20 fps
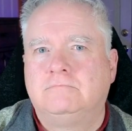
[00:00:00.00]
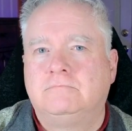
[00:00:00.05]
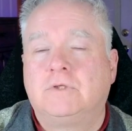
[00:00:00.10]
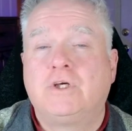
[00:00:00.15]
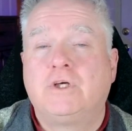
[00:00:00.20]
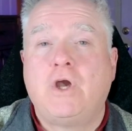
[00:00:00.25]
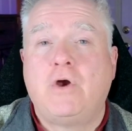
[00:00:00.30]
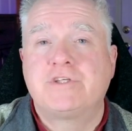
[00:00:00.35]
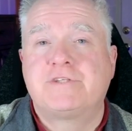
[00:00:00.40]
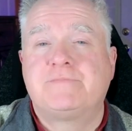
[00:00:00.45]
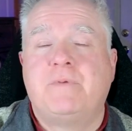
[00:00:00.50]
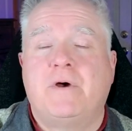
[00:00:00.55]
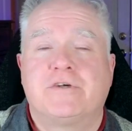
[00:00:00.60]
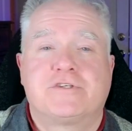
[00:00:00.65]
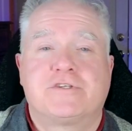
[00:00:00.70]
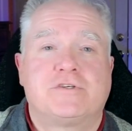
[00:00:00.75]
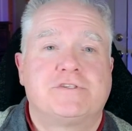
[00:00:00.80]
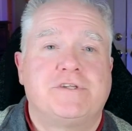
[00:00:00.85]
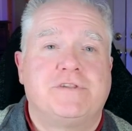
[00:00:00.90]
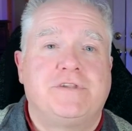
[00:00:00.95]

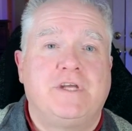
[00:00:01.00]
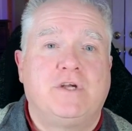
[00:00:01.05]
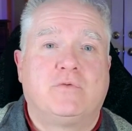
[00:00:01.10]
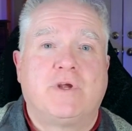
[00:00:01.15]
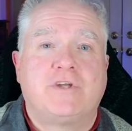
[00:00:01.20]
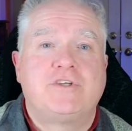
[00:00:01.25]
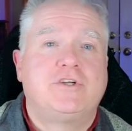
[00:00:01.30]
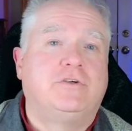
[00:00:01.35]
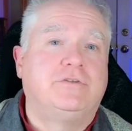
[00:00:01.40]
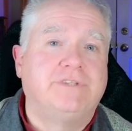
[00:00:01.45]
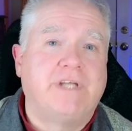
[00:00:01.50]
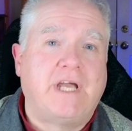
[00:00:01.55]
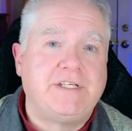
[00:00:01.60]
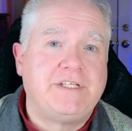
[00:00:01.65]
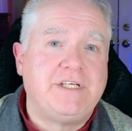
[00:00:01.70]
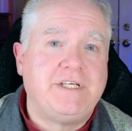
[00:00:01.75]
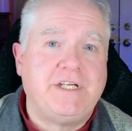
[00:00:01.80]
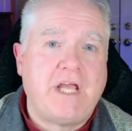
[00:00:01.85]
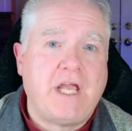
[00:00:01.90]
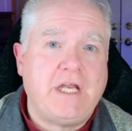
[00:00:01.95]
Ghostbusters, the original
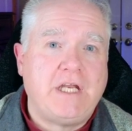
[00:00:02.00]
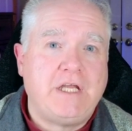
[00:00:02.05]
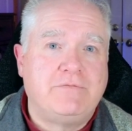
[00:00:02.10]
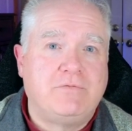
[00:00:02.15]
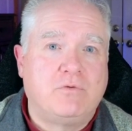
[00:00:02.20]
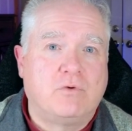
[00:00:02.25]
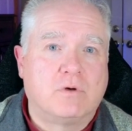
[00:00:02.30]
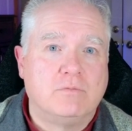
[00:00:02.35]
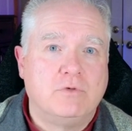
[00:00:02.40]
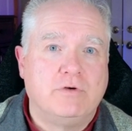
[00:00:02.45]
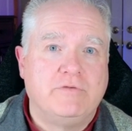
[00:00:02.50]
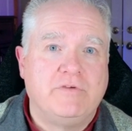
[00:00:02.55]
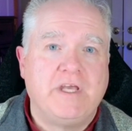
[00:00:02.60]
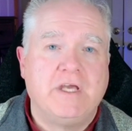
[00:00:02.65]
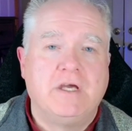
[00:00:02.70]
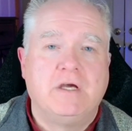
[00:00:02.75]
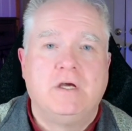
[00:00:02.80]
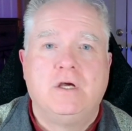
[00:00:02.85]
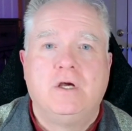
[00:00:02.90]
1984 movie,